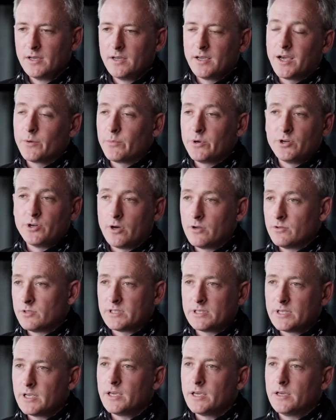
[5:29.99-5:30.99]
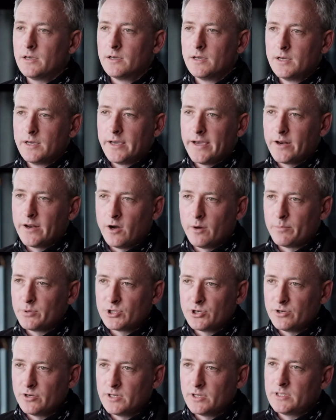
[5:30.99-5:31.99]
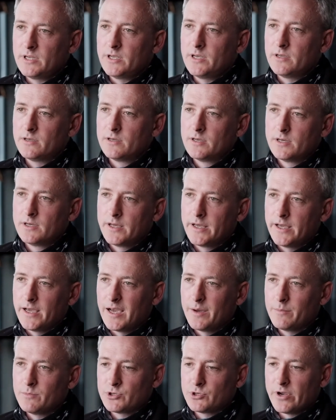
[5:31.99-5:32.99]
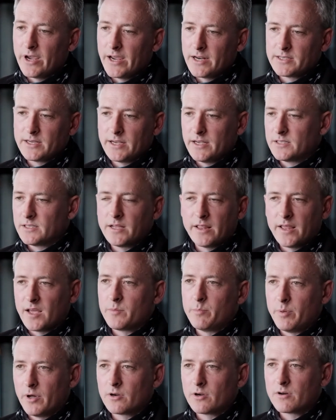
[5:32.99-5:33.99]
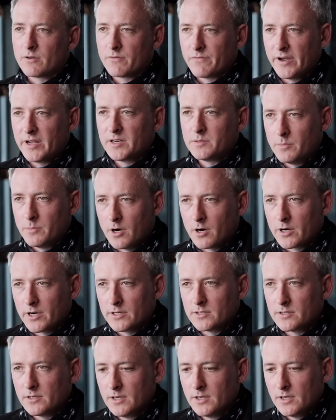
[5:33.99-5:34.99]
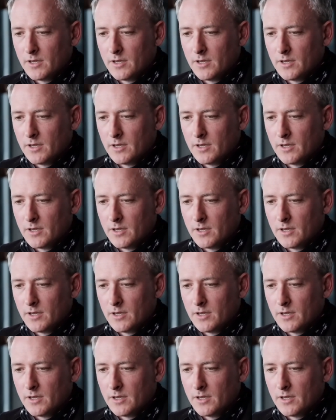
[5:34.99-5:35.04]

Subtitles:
and we don't see an opportunity to enter into that bulk freight market.